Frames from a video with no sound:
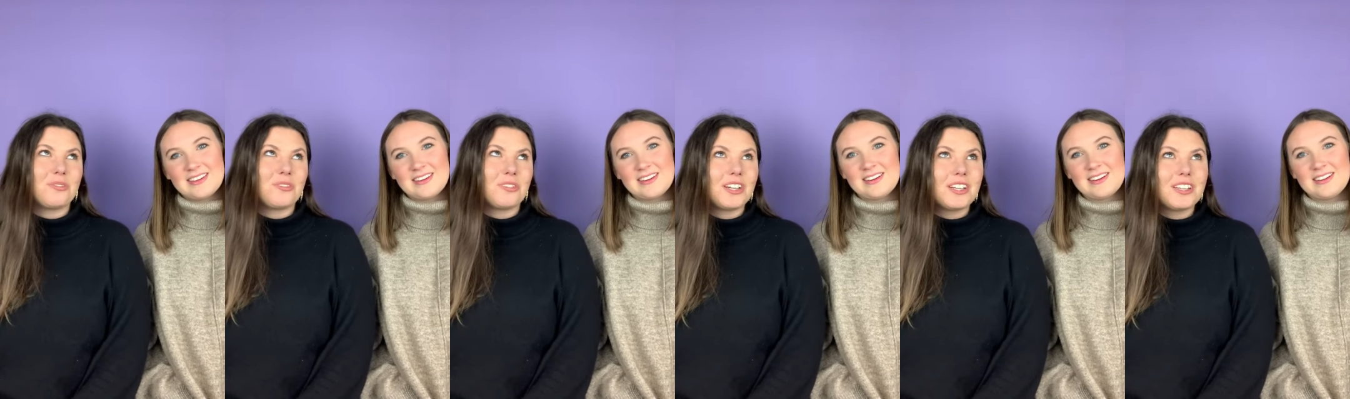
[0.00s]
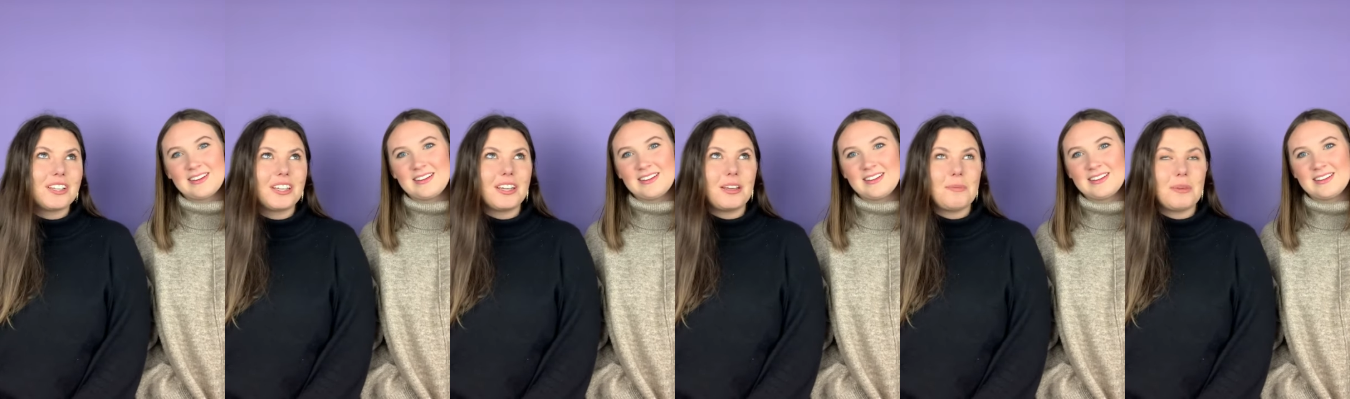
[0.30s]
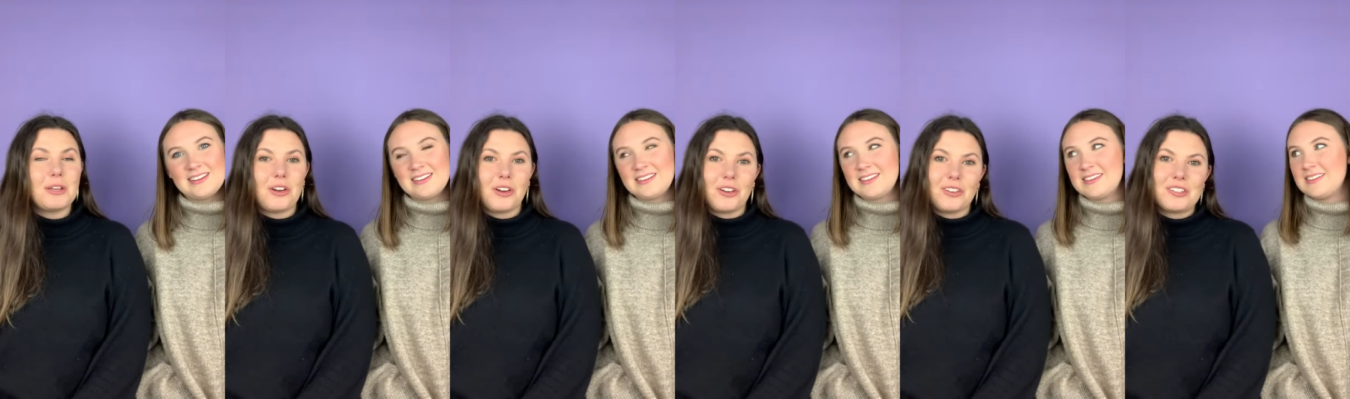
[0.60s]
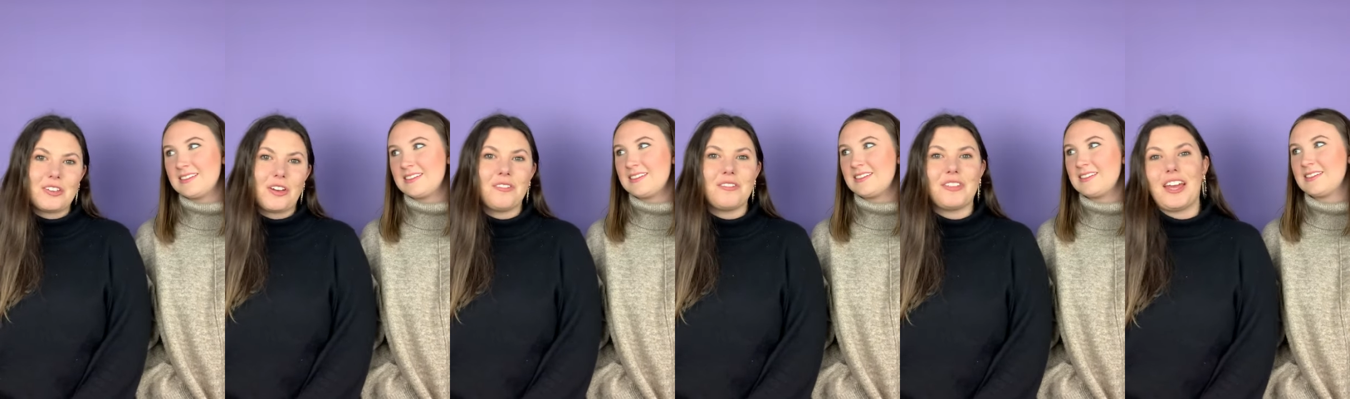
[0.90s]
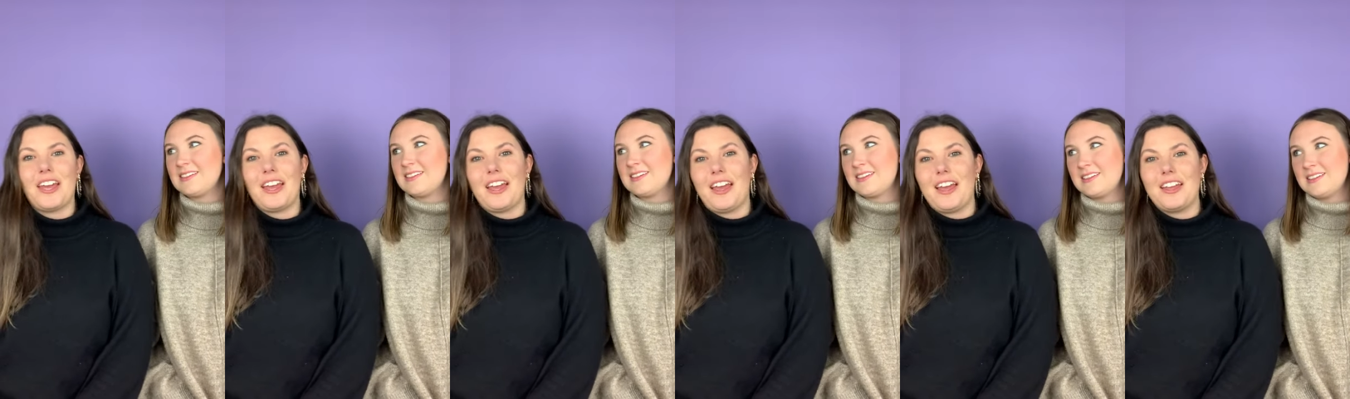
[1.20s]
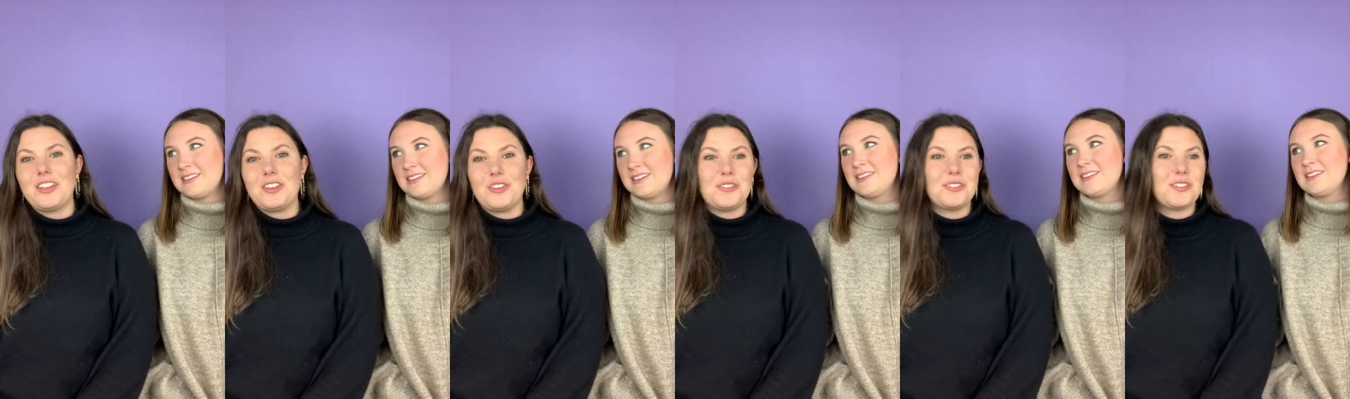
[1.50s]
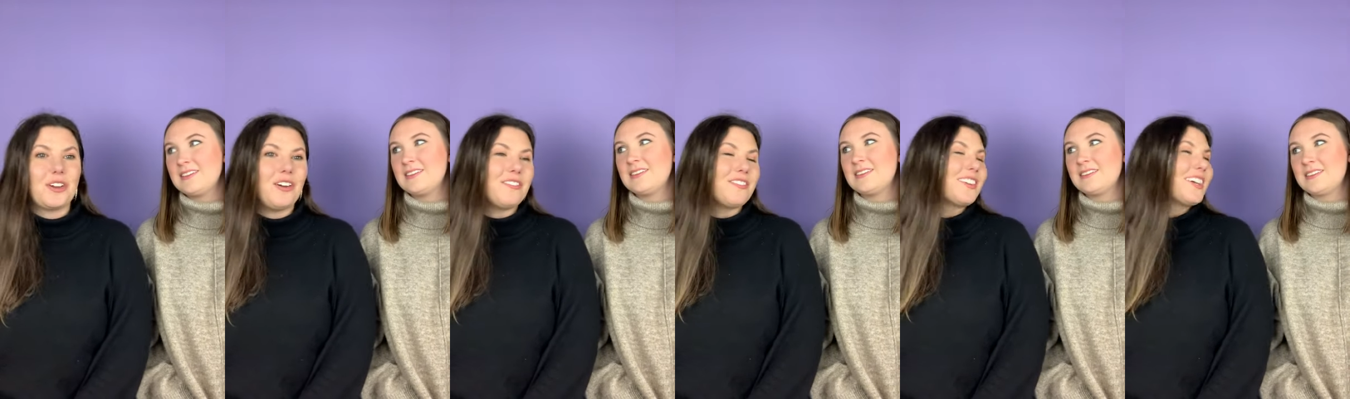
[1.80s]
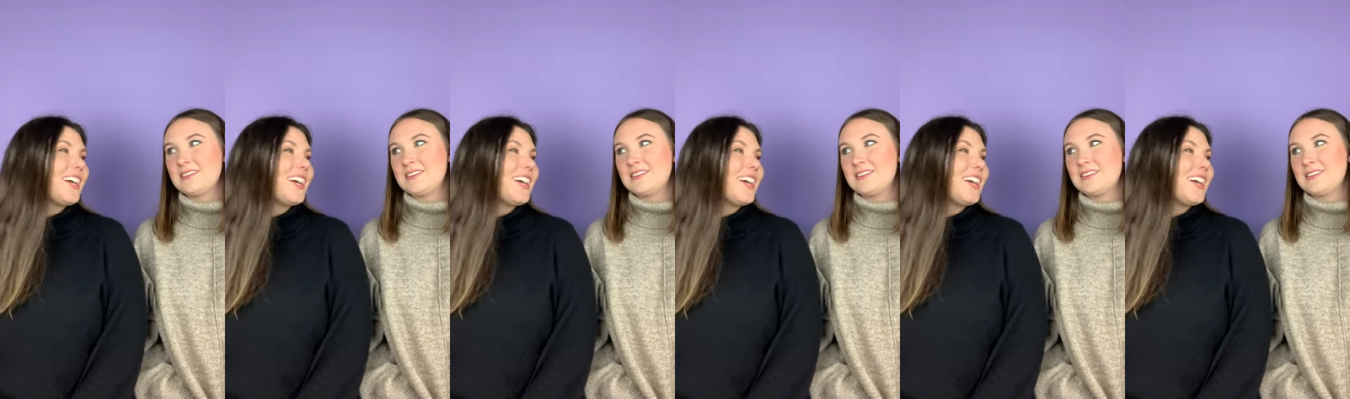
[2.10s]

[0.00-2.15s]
Speaker 1: really because of their use of